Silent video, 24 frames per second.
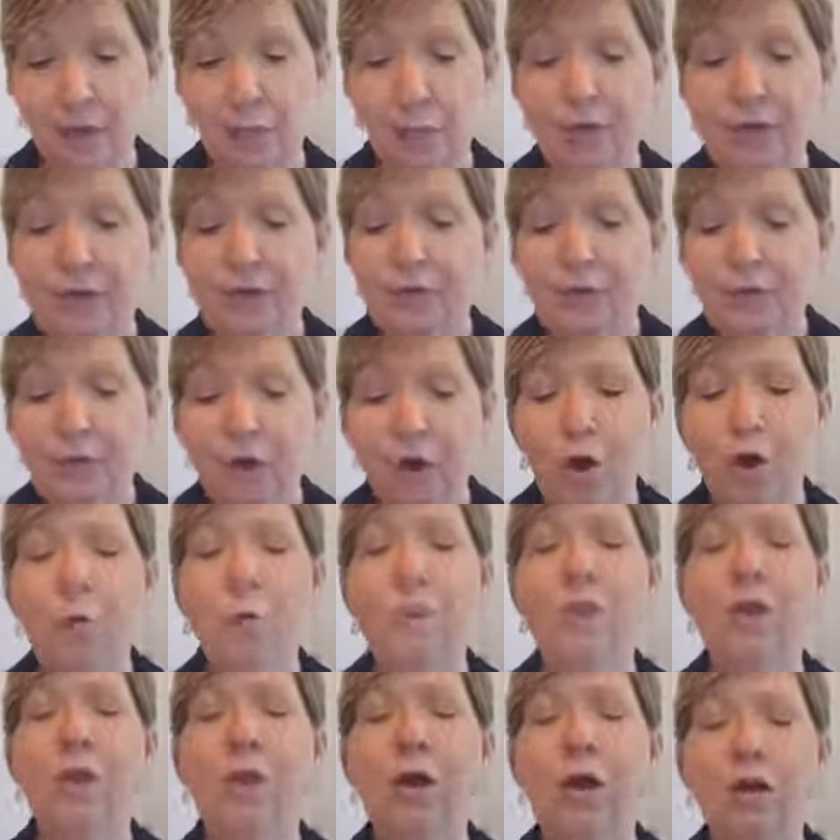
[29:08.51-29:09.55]
We
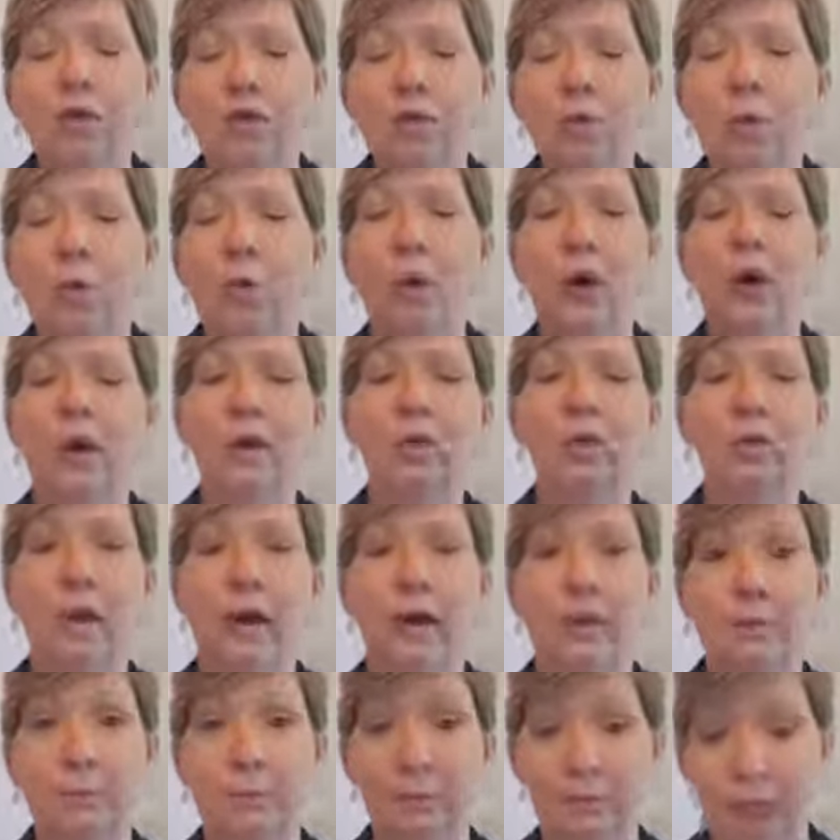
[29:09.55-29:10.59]
grope along the wall
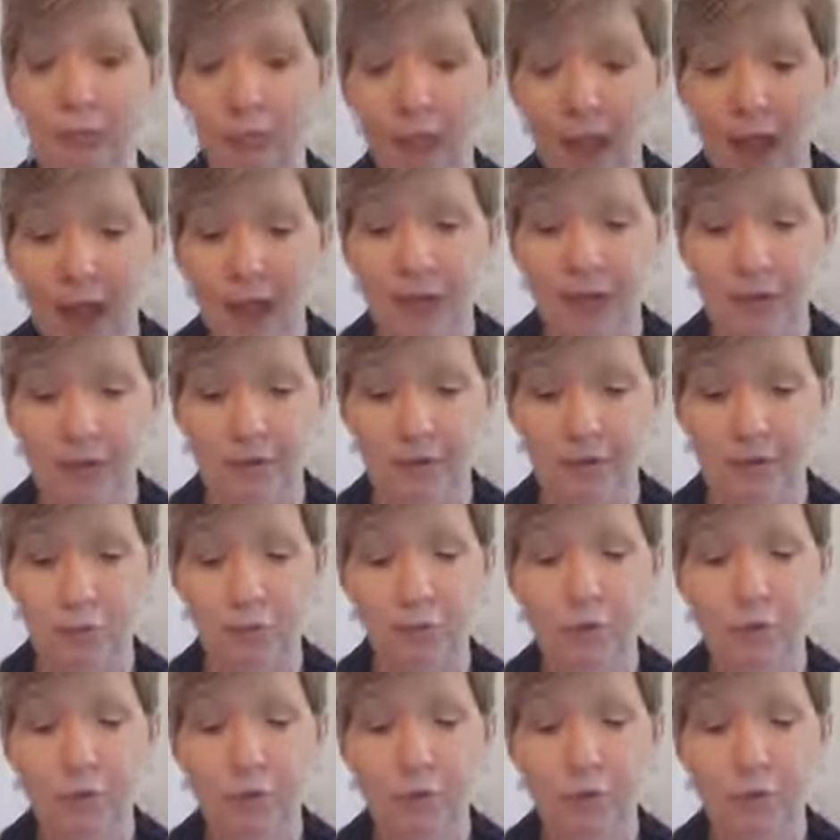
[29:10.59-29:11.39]
like blind.